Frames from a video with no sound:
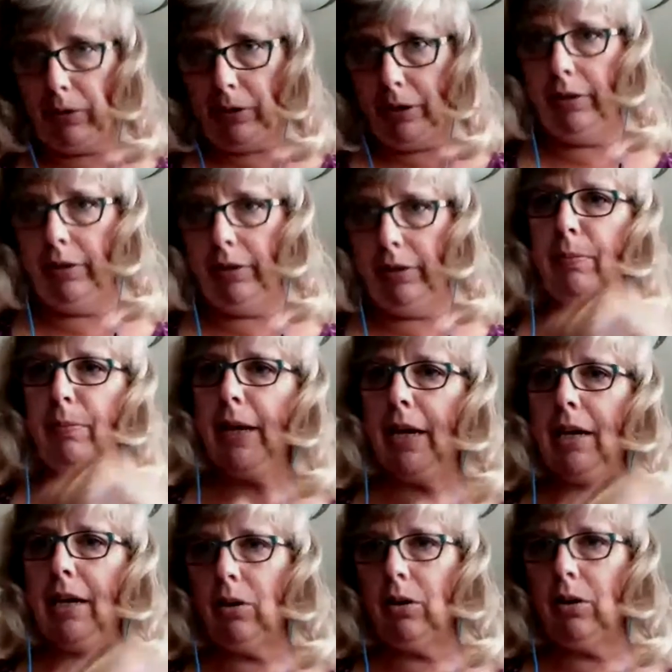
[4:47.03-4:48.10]
area of
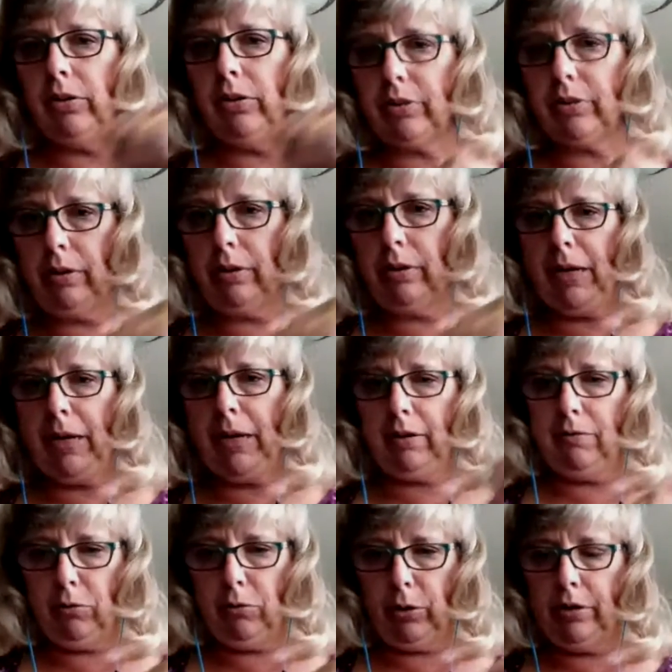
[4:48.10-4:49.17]
pain, going slowly back
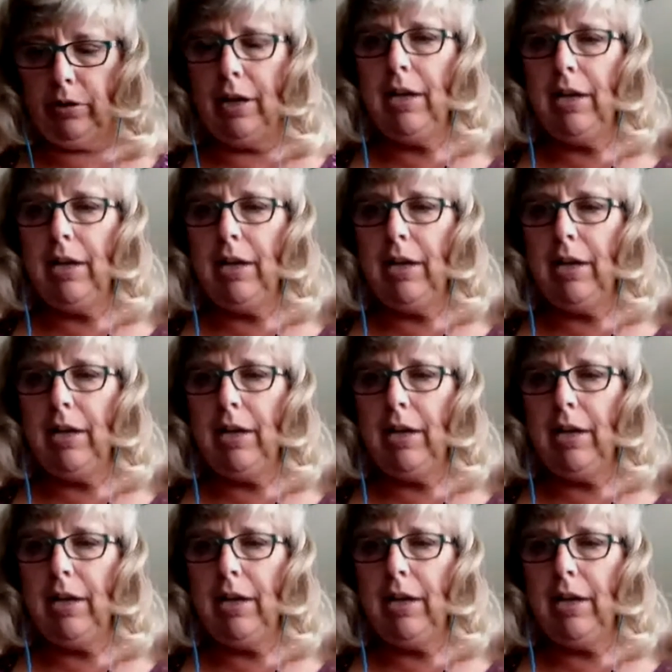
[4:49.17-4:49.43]
and forth,